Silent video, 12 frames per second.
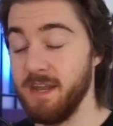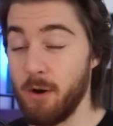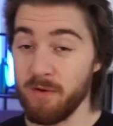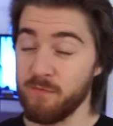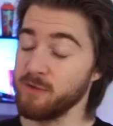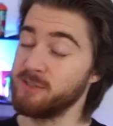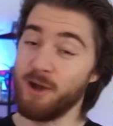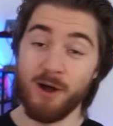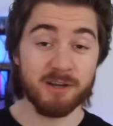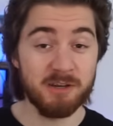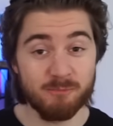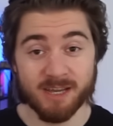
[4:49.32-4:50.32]
Now, if we're
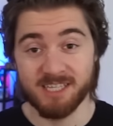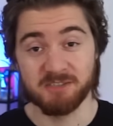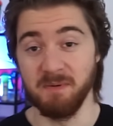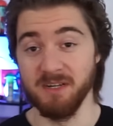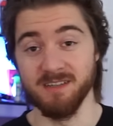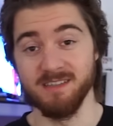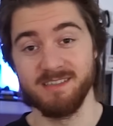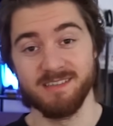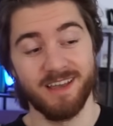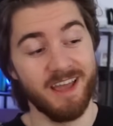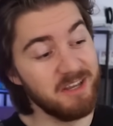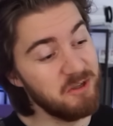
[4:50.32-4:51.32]
talking range
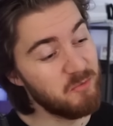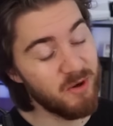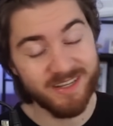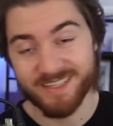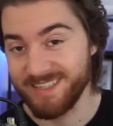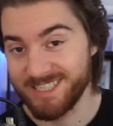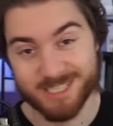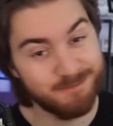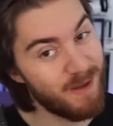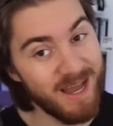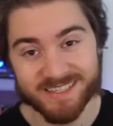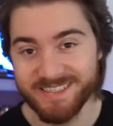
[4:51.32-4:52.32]
builds and you want to
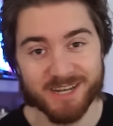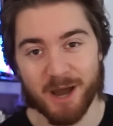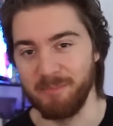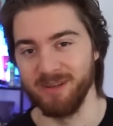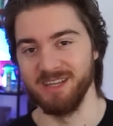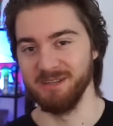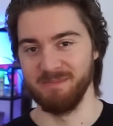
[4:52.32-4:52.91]
spice it up a little